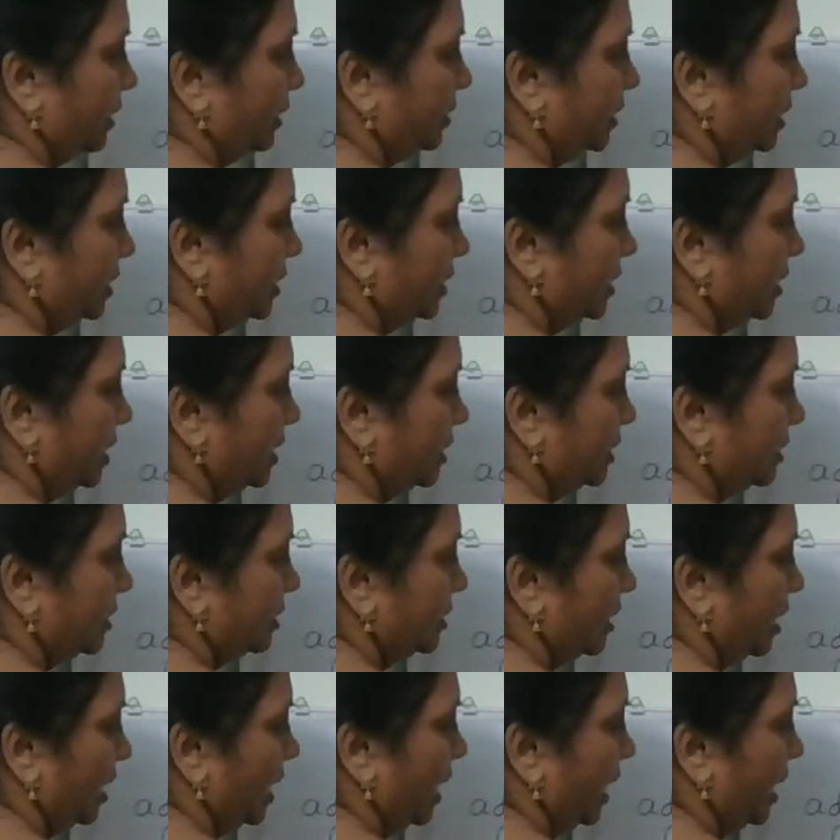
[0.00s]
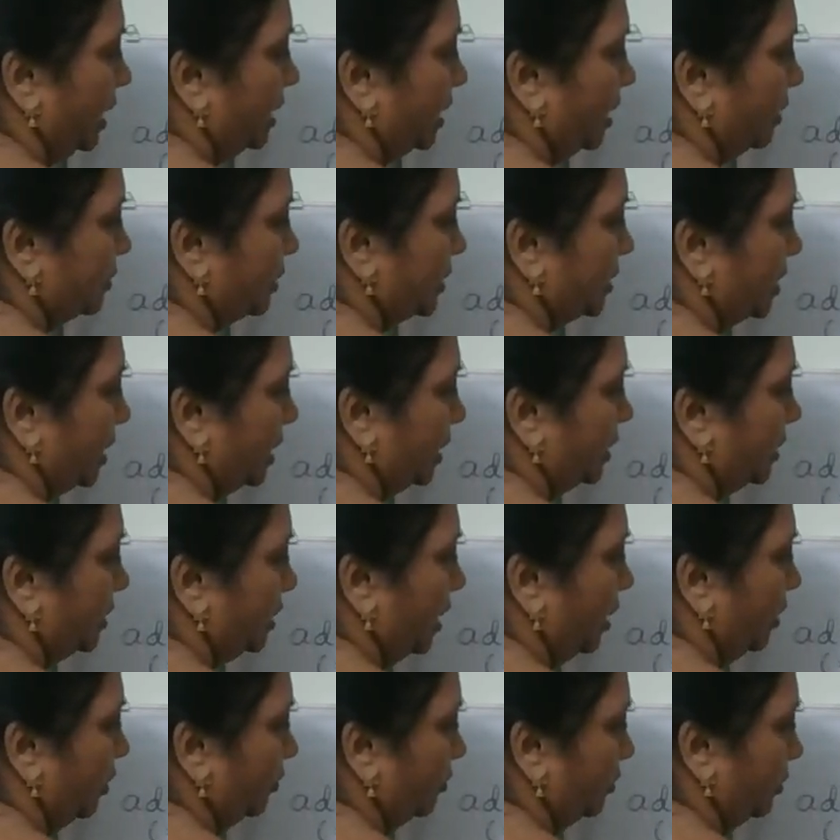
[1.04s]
This is an abstract noun.